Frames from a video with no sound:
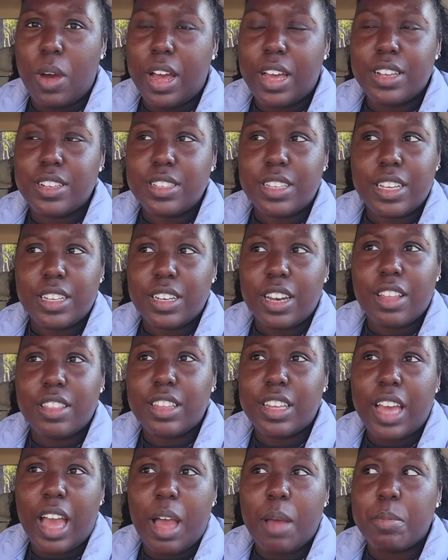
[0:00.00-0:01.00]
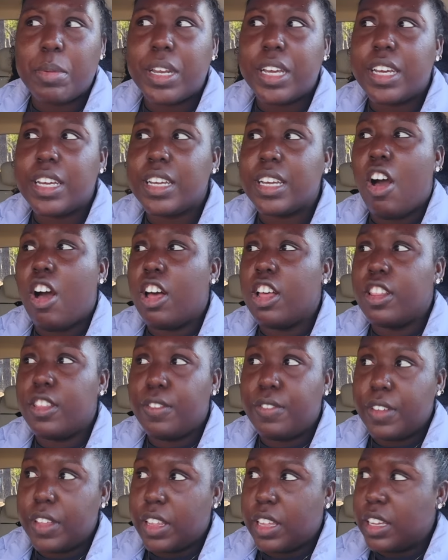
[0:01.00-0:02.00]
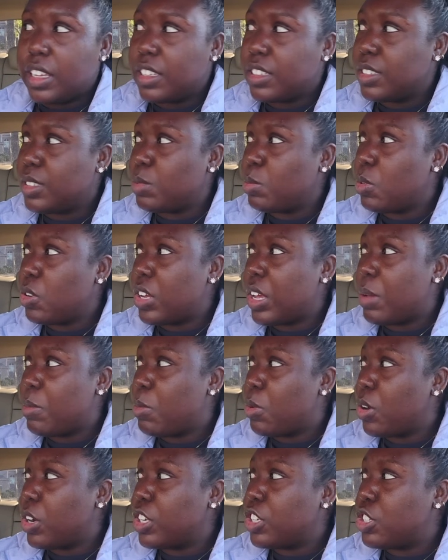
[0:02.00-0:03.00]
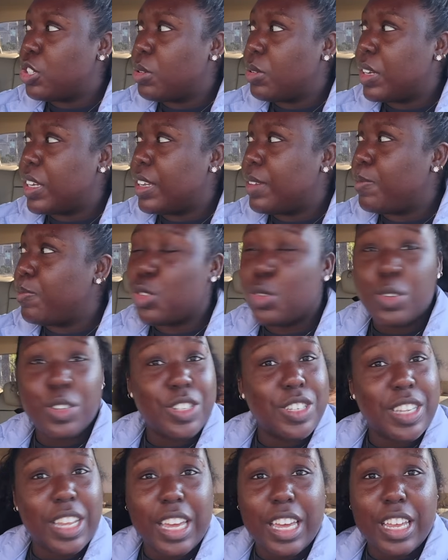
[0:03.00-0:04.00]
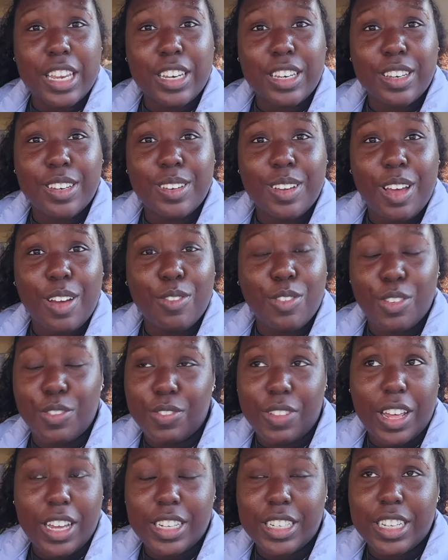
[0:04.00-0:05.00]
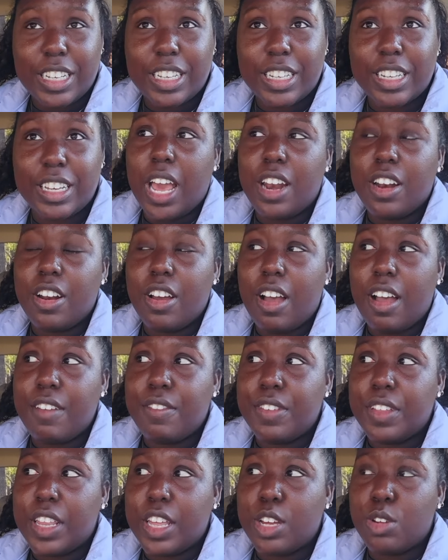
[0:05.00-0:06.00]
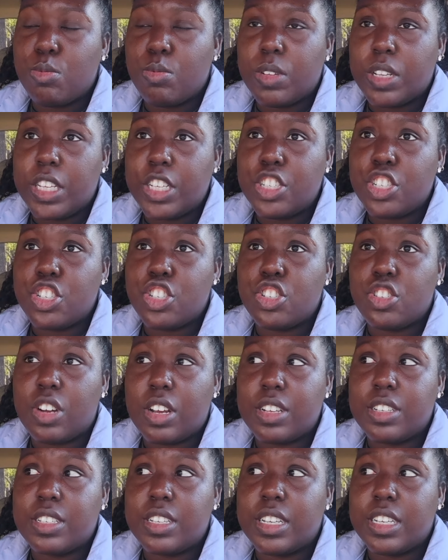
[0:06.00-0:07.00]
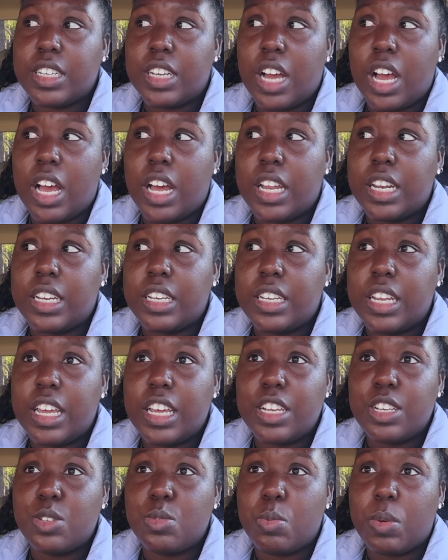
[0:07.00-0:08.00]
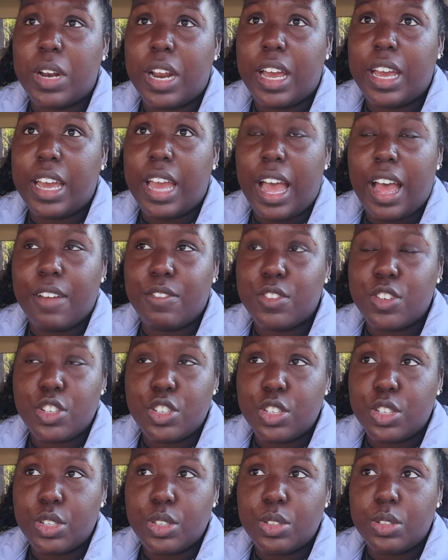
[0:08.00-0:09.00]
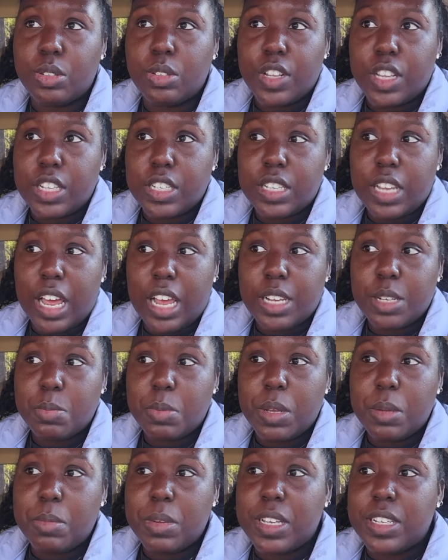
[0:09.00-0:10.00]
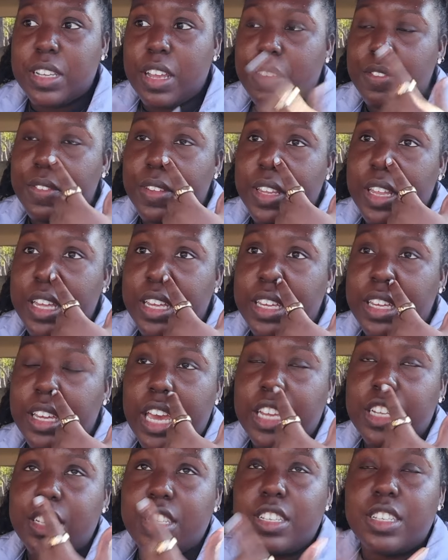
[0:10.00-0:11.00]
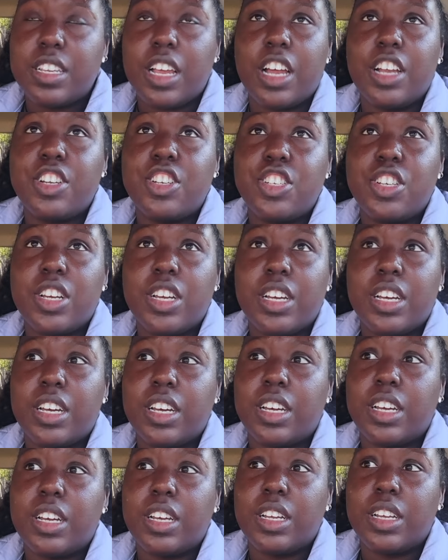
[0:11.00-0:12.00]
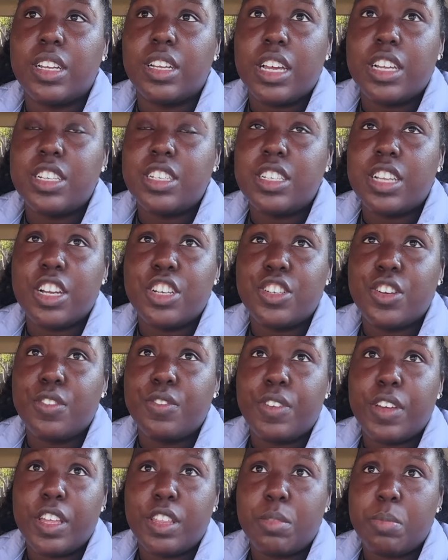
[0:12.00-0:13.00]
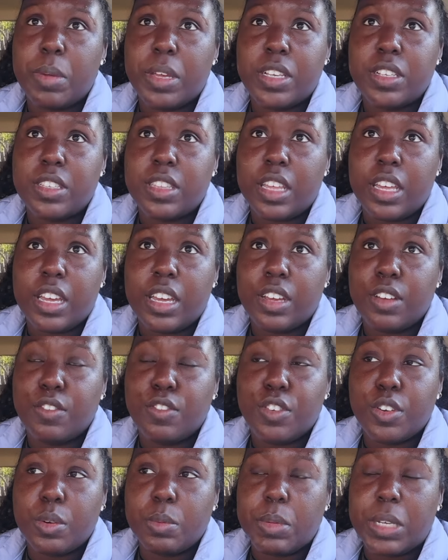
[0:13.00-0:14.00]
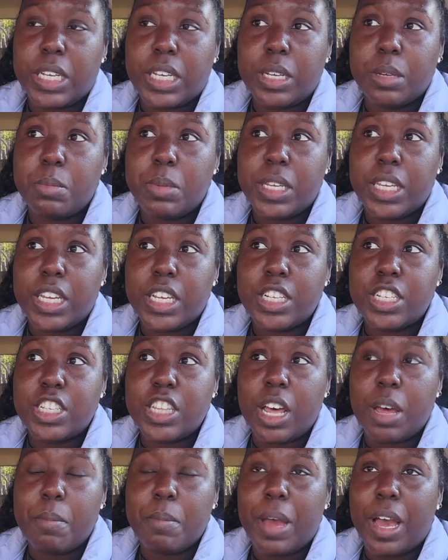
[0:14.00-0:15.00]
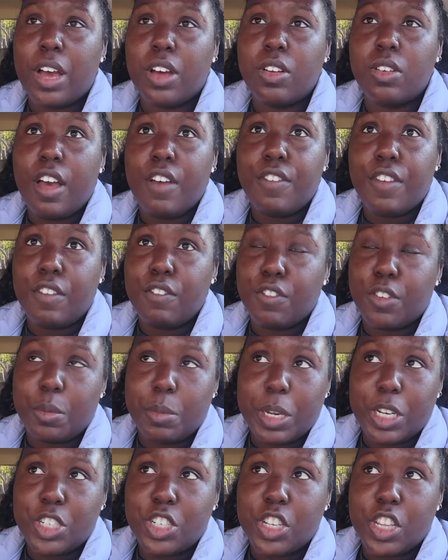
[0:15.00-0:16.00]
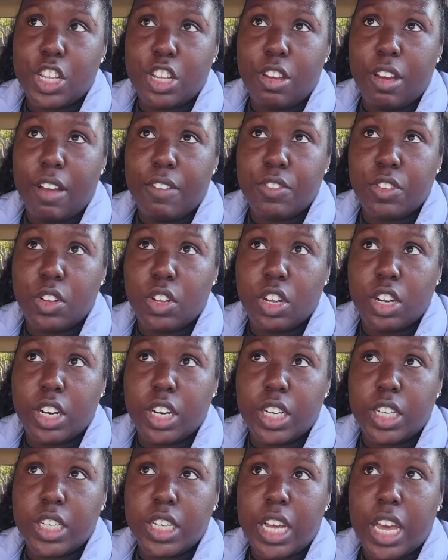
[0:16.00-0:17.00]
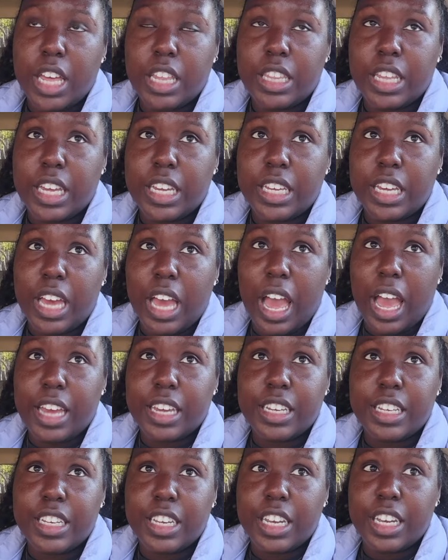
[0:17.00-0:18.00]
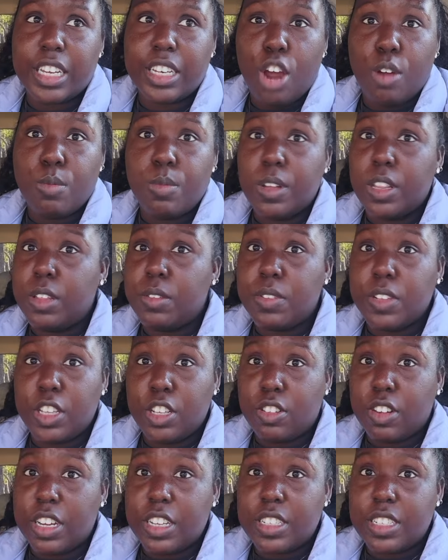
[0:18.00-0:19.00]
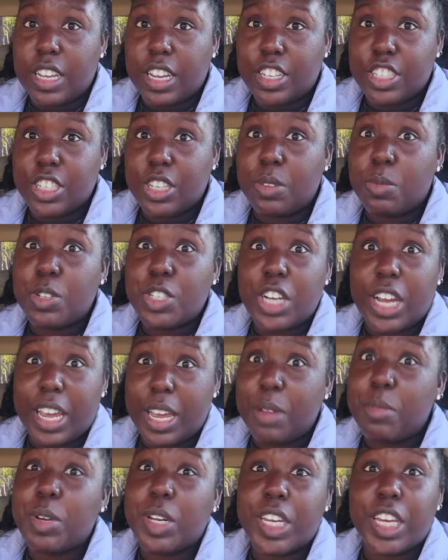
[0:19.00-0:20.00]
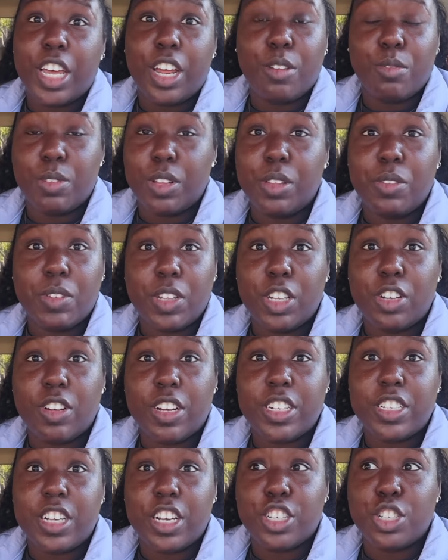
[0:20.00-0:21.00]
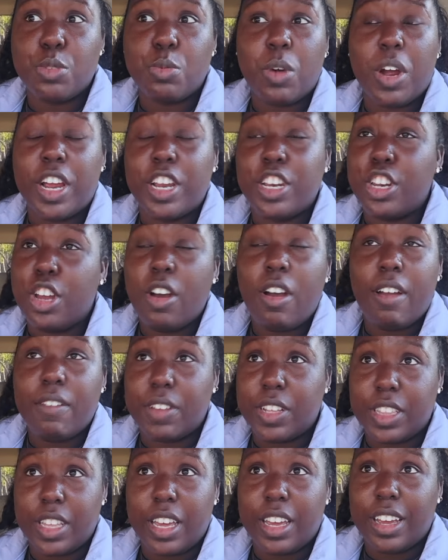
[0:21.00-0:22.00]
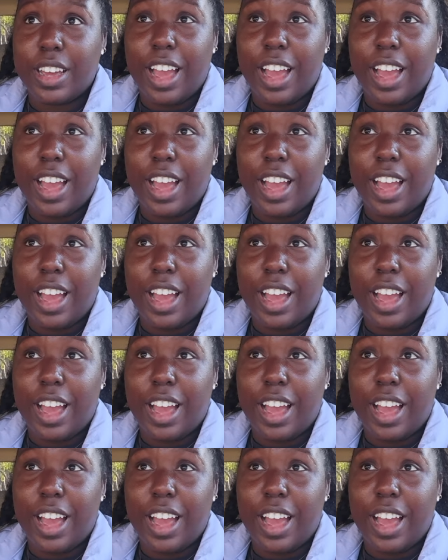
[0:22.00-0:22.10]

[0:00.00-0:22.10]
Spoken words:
is like nothing happening? All of the feelings, we'll get more into it towards the end of reflecting. I don't know, I feel like really just trusting God is what I have to do for this last bit because I feel like it's such a faith-based thing for me because the amount of information that you have to learn and like I could get a really great section, which I am going to get a really great section where I know everything.